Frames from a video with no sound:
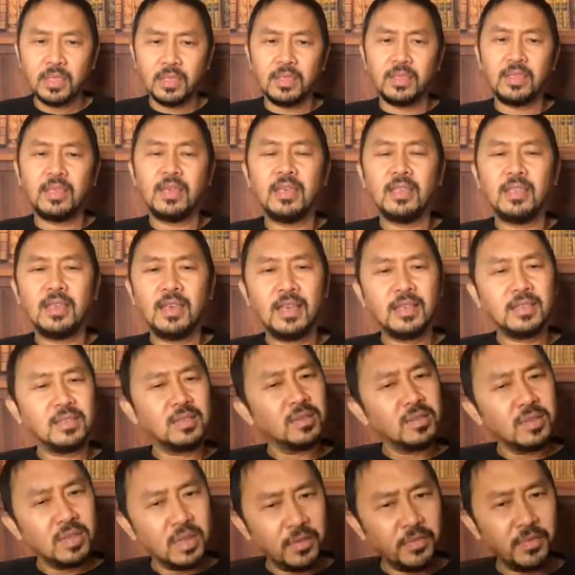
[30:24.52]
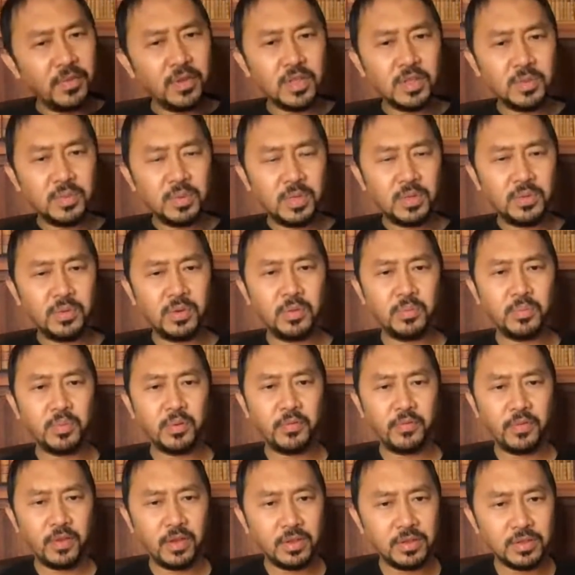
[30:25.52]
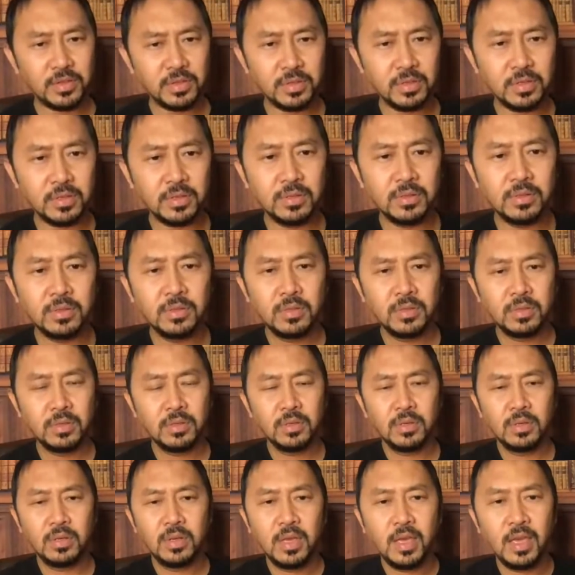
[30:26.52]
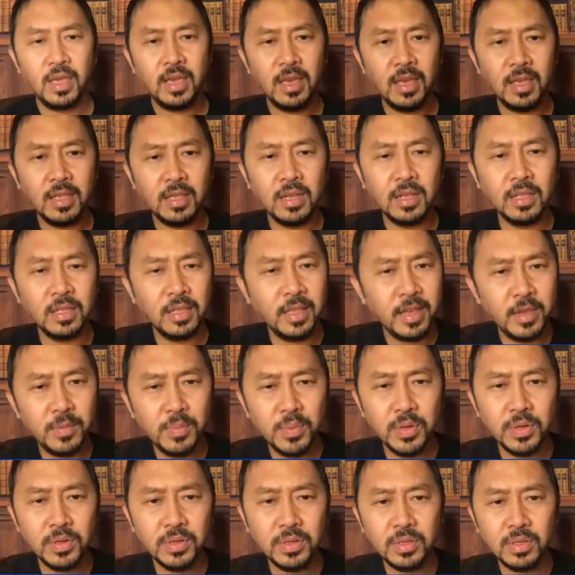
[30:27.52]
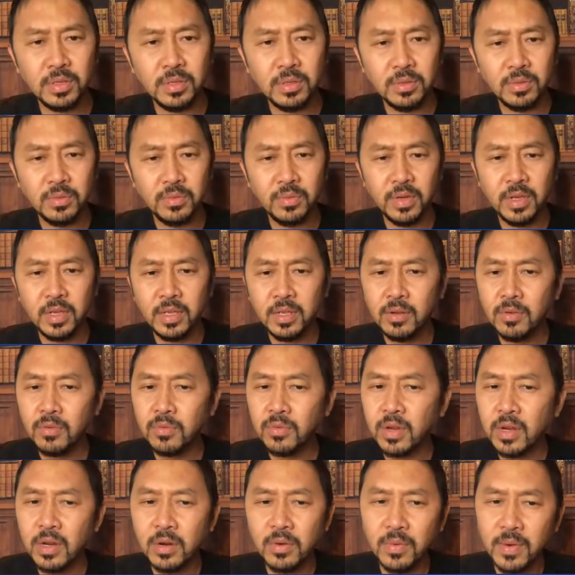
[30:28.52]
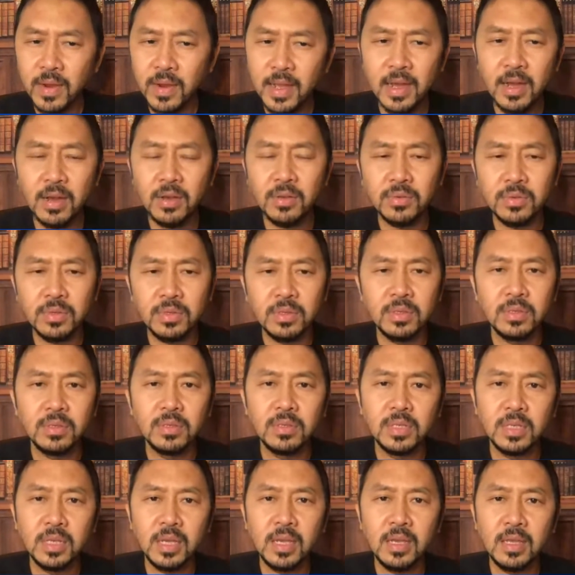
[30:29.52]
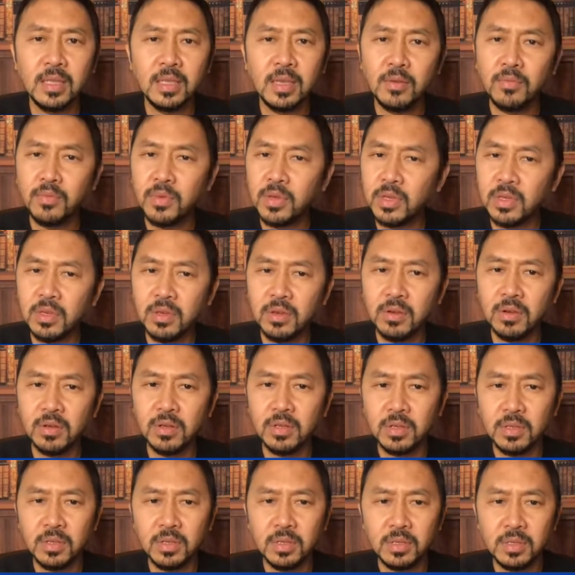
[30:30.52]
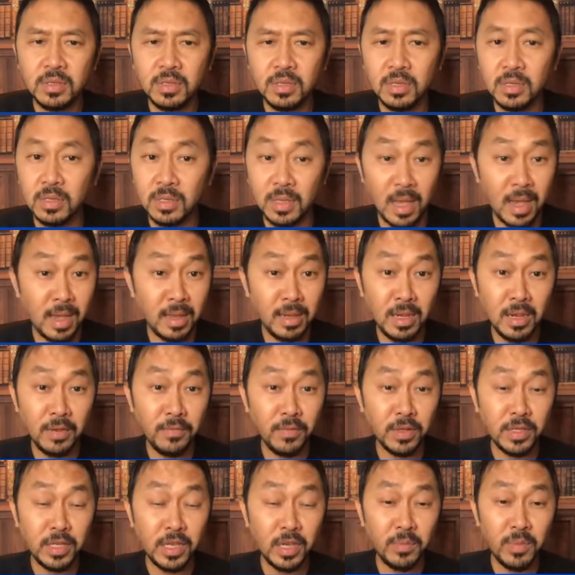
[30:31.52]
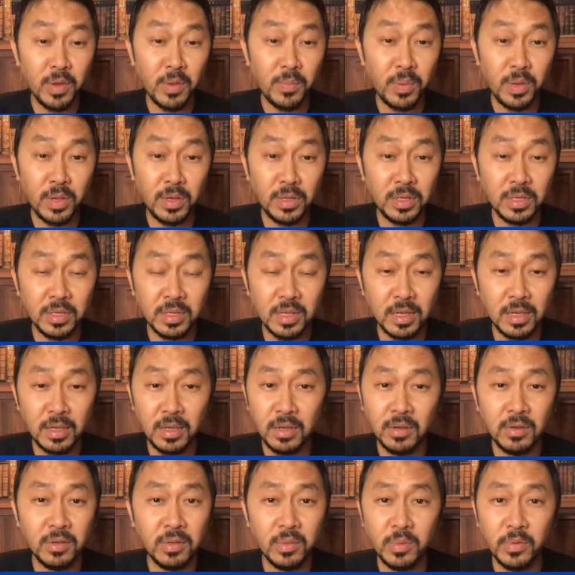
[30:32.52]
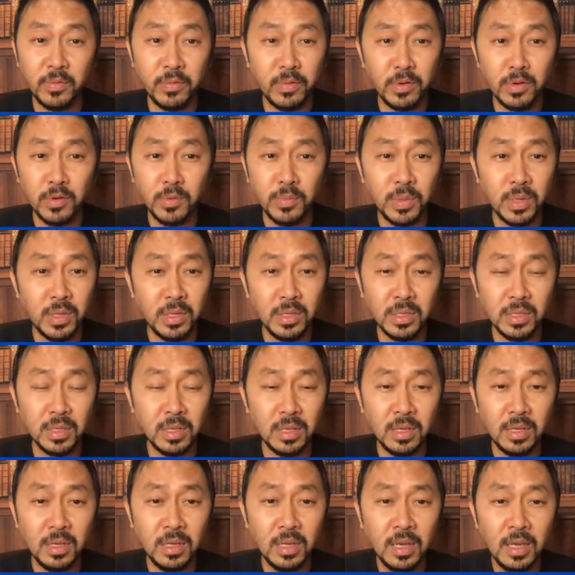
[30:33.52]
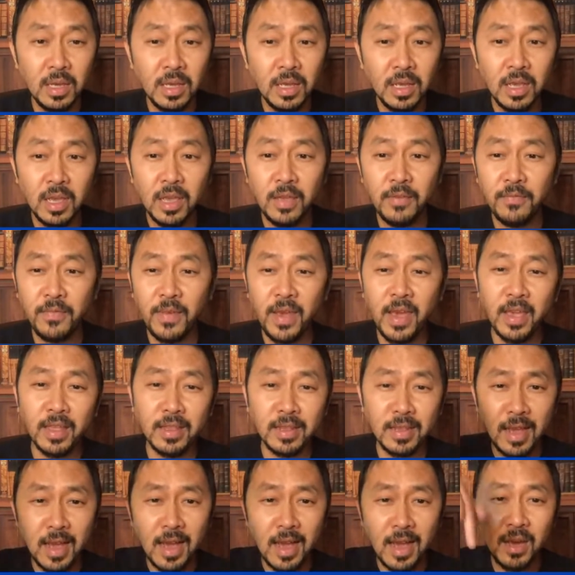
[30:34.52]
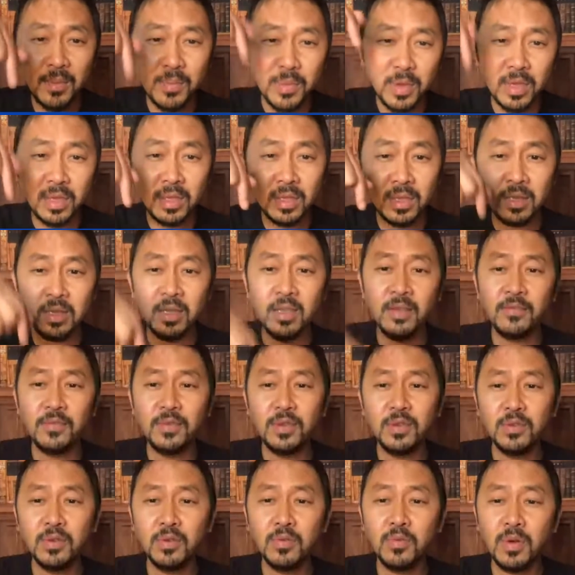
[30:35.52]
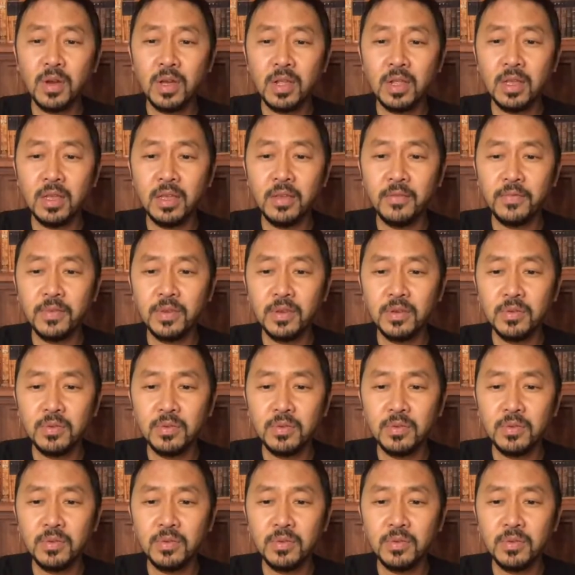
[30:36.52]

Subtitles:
that's the difference between a professional and a lay person. We don't run around saying that we cured a disease. I never tell my patients I cured them of their obesity. In fact, comment if you are one, if